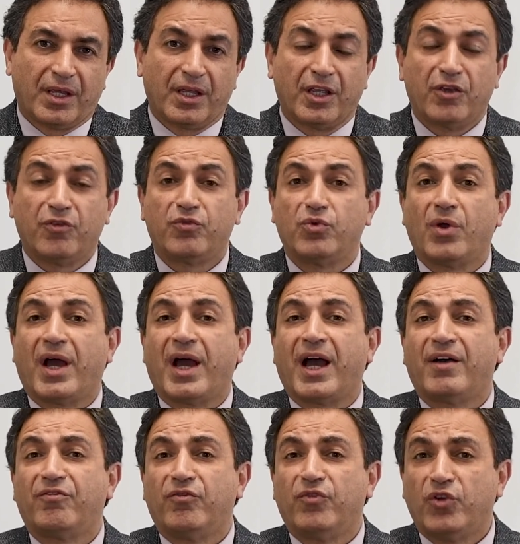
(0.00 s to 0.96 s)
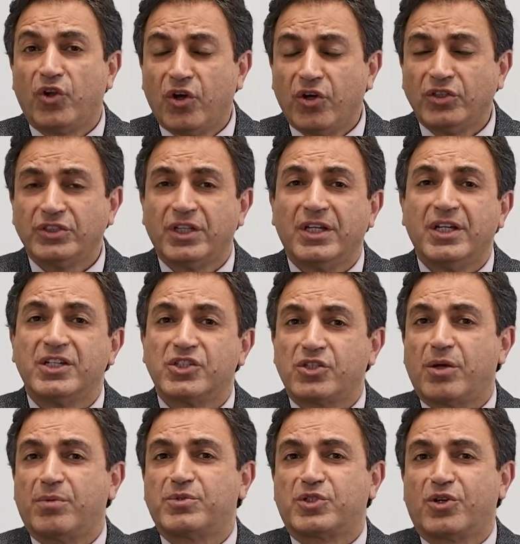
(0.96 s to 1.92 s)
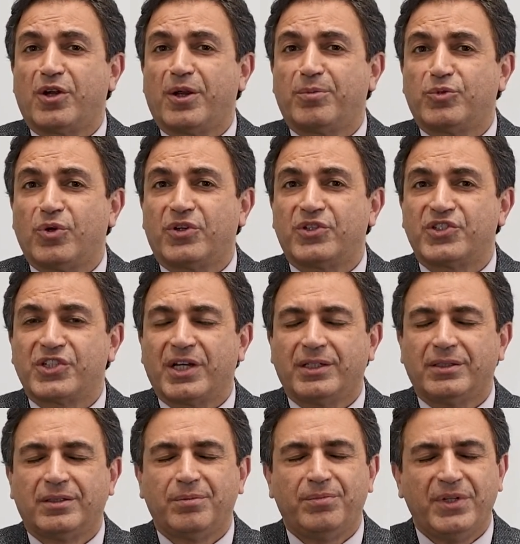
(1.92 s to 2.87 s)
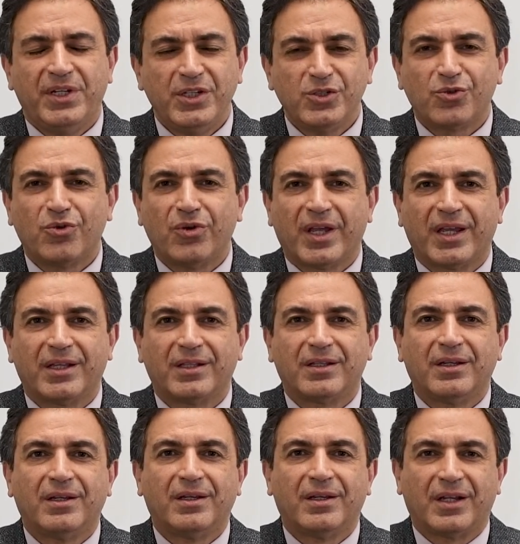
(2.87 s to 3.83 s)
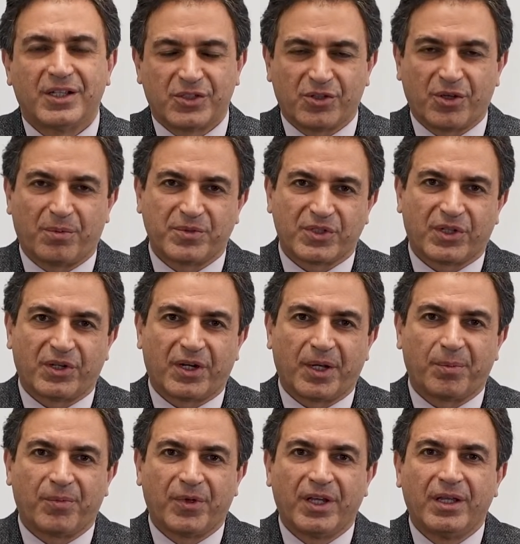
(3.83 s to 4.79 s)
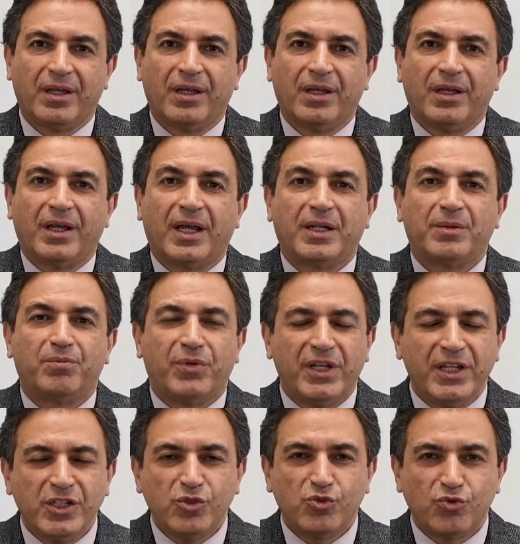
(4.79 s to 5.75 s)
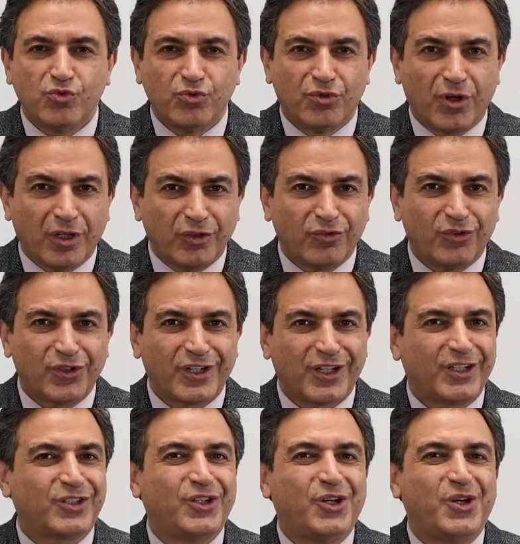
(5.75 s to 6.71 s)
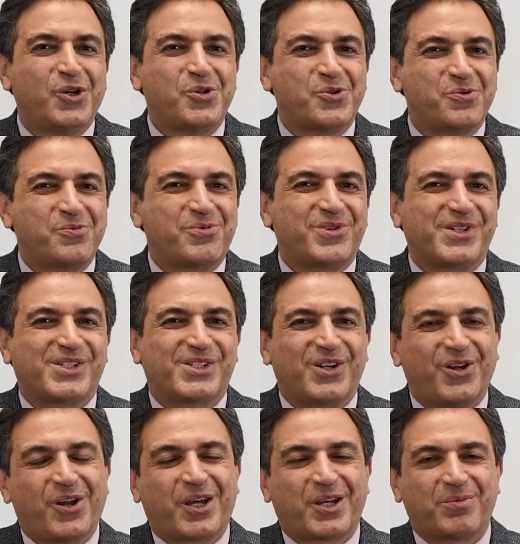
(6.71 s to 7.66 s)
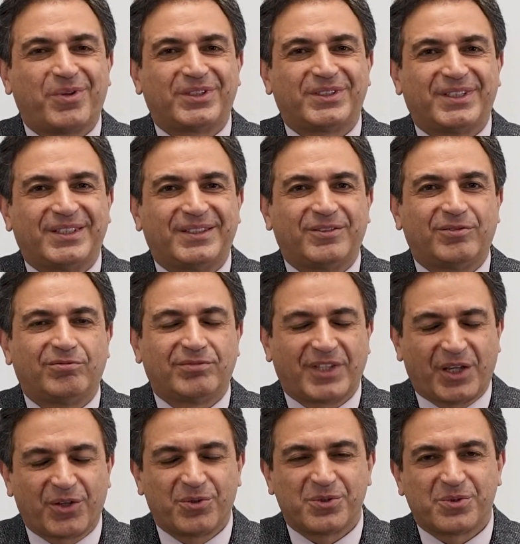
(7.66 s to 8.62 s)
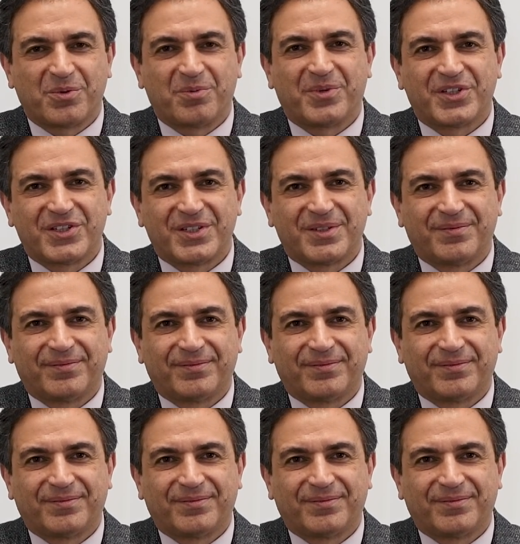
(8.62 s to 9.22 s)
If you have not subscribed to our channel, please go ahead and subscribe. And please do not forget to press the like button. Thank you so much.